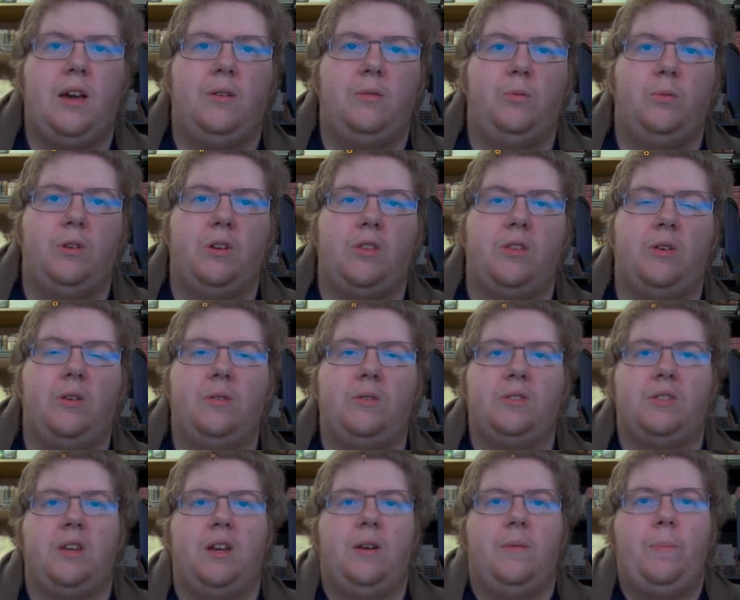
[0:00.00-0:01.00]
one of
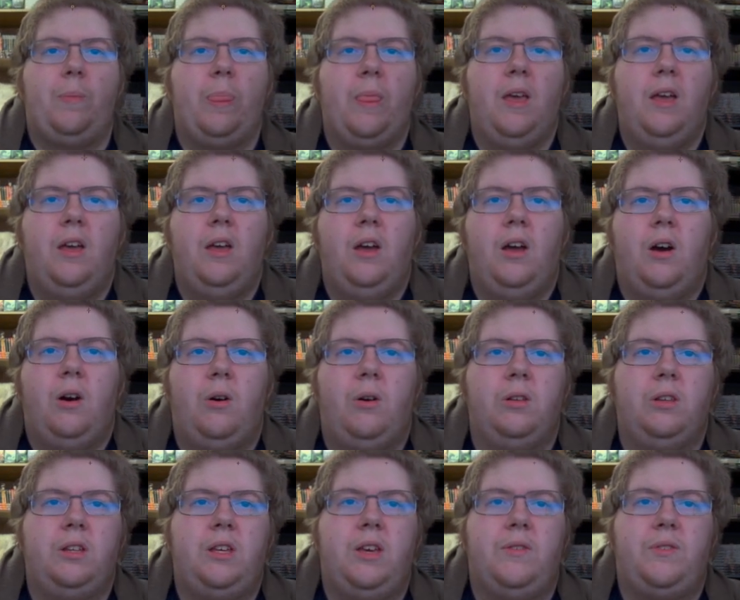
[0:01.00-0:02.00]
those there,
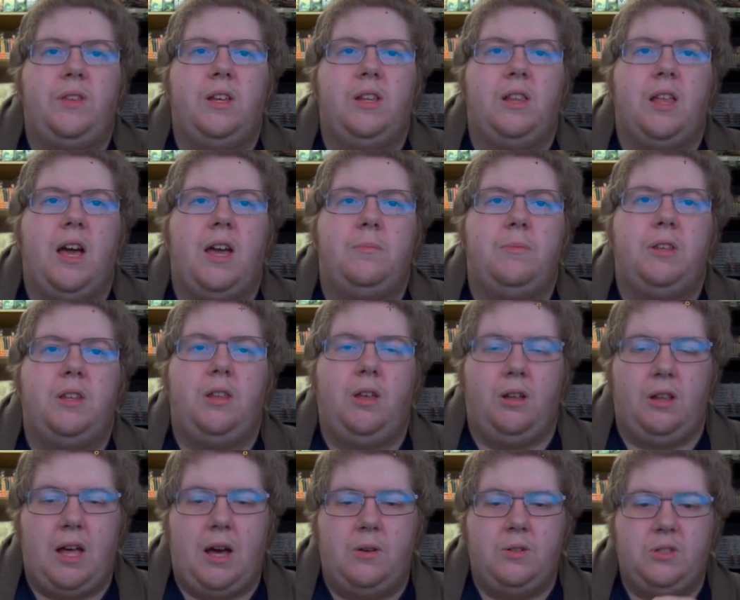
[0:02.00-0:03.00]
only if the alignment
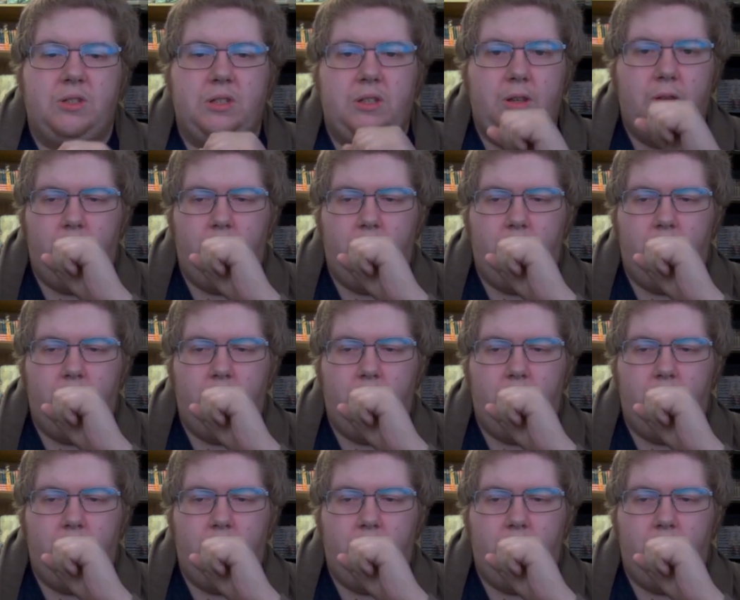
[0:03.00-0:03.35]
allows it.